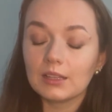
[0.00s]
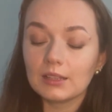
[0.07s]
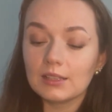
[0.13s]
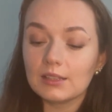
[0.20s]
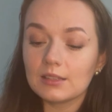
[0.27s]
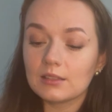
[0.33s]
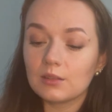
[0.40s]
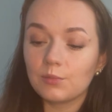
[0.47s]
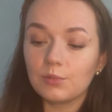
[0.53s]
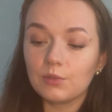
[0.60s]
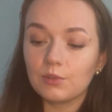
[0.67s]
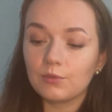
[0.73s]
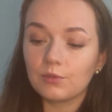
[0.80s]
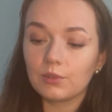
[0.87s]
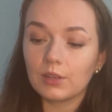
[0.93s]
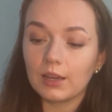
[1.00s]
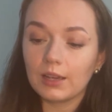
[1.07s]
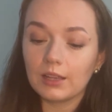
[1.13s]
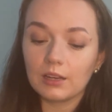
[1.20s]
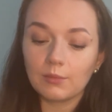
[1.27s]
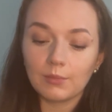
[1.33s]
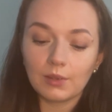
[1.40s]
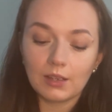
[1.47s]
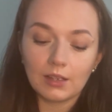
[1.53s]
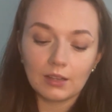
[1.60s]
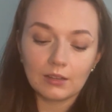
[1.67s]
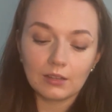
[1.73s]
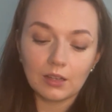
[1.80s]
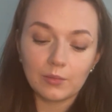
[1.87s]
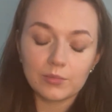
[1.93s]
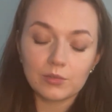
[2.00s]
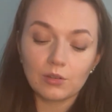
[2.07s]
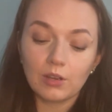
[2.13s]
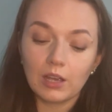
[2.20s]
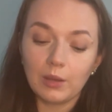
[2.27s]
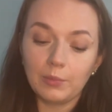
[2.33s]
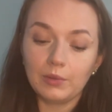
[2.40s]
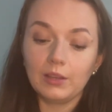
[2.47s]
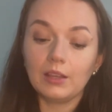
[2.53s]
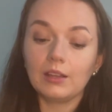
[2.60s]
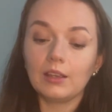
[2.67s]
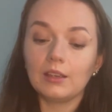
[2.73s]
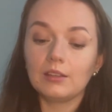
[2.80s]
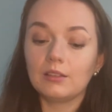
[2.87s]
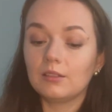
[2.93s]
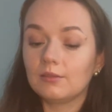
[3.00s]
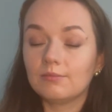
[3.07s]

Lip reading: this is the beautiful item, and I'm so happy that I